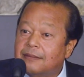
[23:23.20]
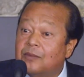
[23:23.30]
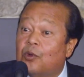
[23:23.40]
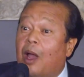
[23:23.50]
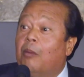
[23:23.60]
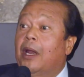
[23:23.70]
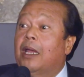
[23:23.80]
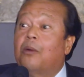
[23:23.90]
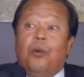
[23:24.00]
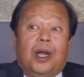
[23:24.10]
So I'm like,
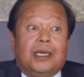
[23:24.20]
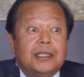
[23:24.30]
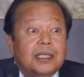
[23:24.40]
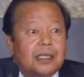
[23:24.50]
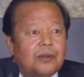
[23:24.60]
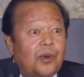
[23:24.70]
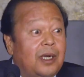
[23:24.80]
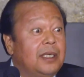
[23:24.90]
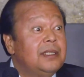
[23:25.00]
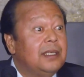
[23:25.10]
where is it? Where
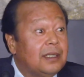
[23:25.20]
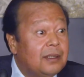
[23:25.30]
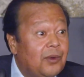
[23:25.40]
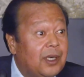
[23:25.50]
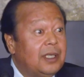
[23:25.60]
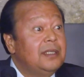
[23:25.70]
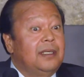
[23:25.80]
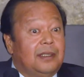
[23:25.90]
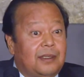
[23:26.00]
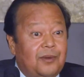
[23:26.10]
is it? Where is
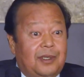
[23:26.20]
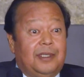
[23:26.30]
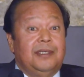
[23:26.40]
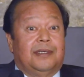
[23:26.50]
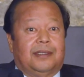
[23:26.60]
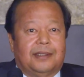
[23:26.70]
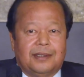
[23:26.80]
it? Where is it?